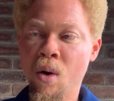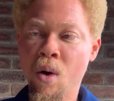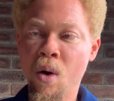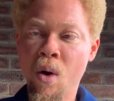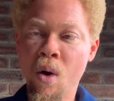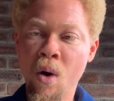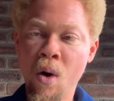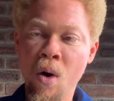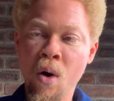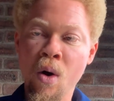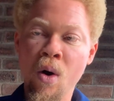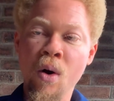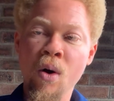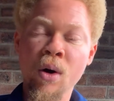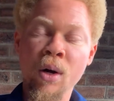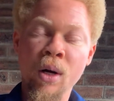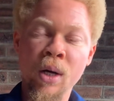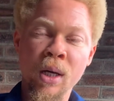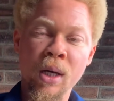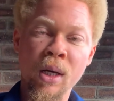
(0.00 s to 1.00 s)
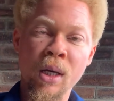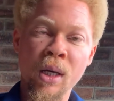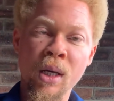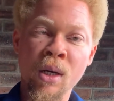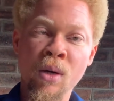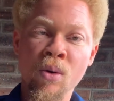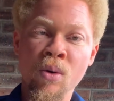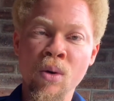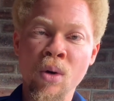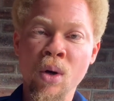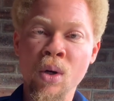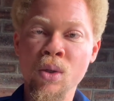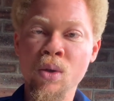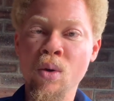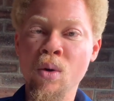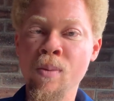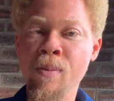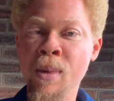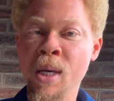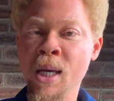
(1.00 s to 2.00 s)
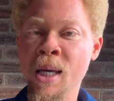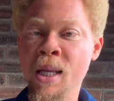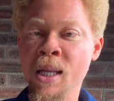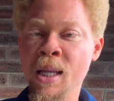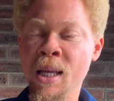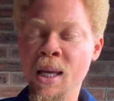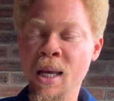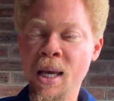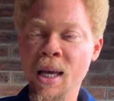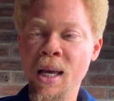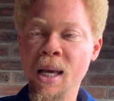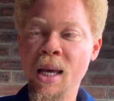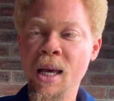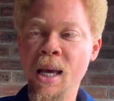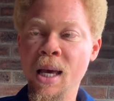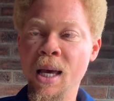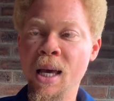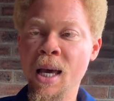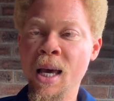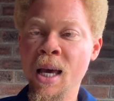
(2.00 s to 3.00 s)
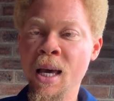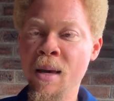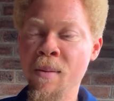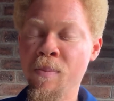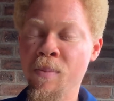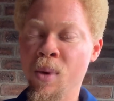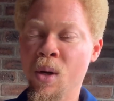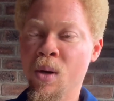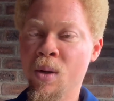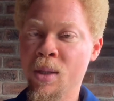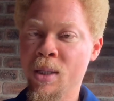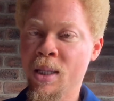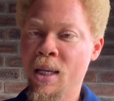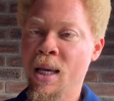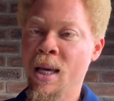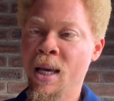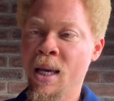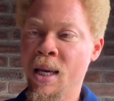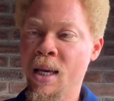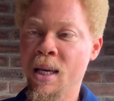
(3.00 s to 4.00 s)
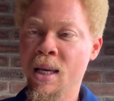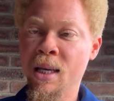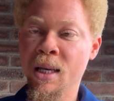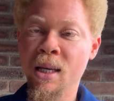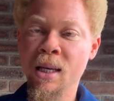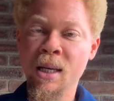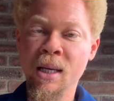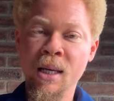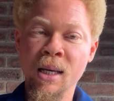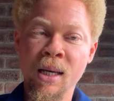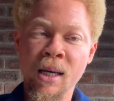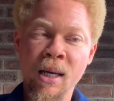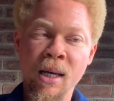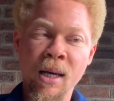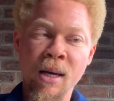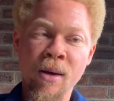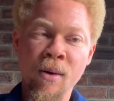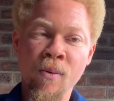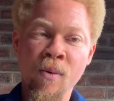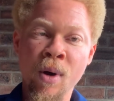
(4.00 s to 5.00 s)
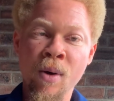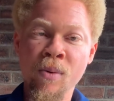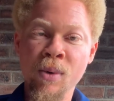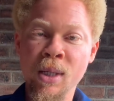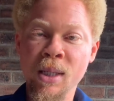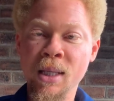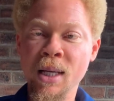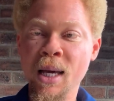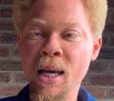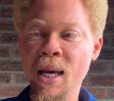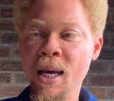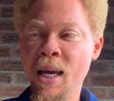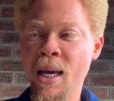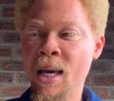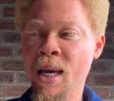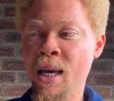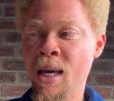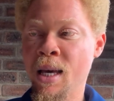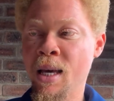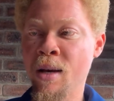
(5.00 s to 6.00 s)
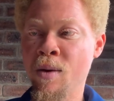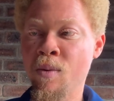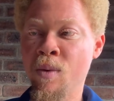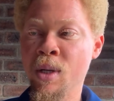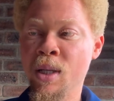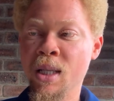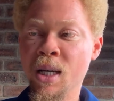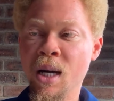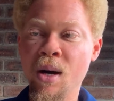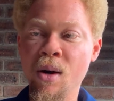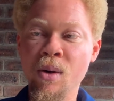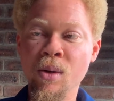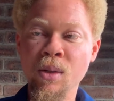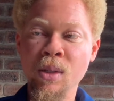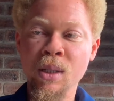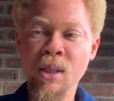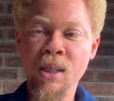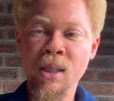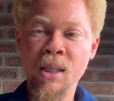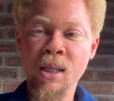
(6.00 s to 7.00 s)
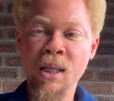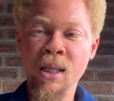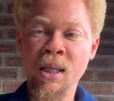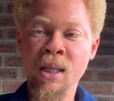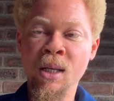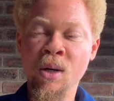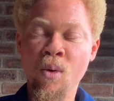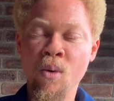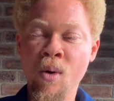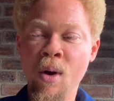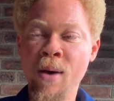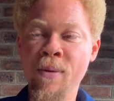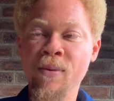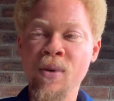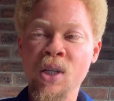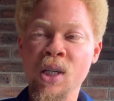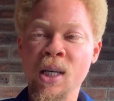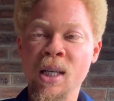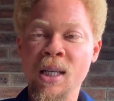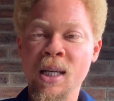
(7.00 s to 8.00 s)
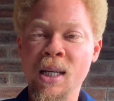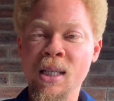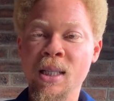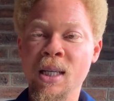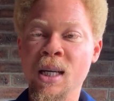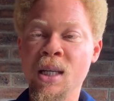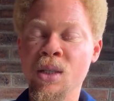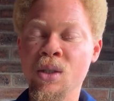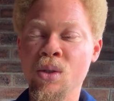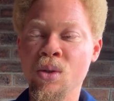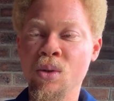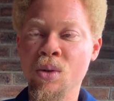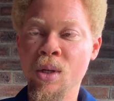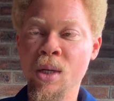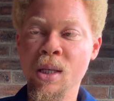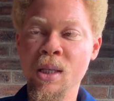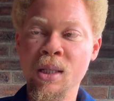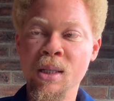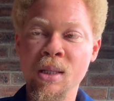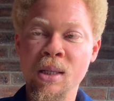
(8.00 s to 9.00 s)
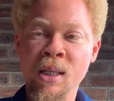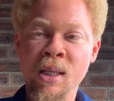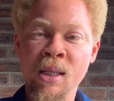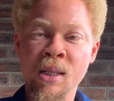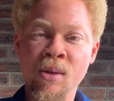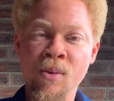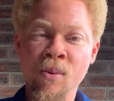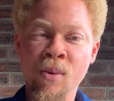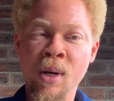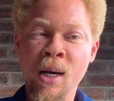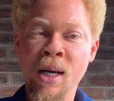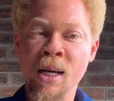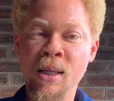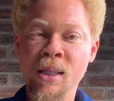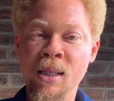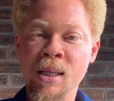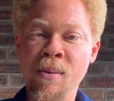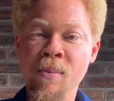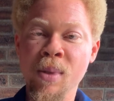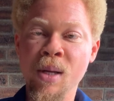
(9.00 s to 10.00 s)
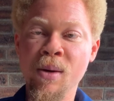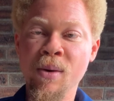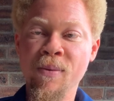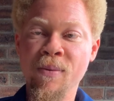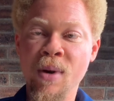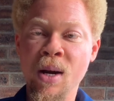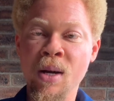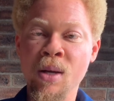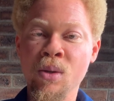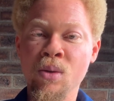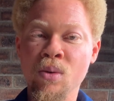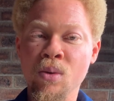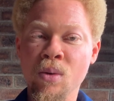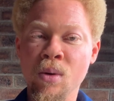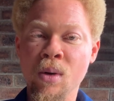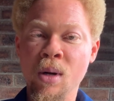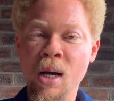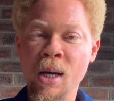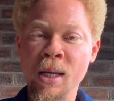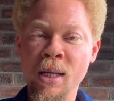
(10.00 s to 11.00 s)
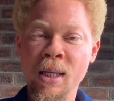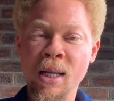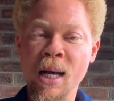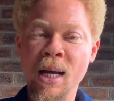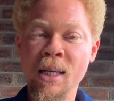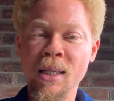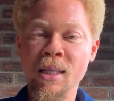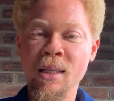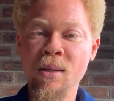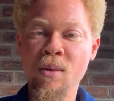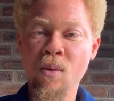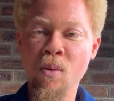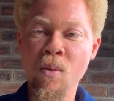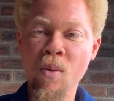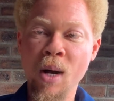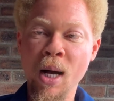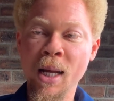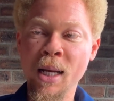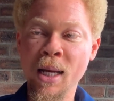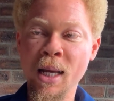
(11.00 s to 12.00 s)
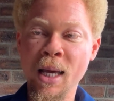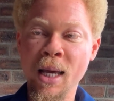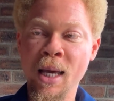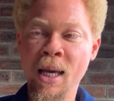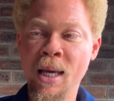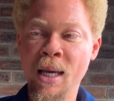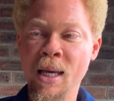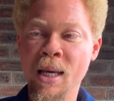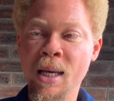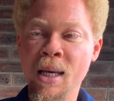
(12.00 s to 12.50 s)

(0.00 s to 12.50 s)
Or it could also mean a plus a. When we say a without the coefficient attached to it, we are simply referring to it as 1a.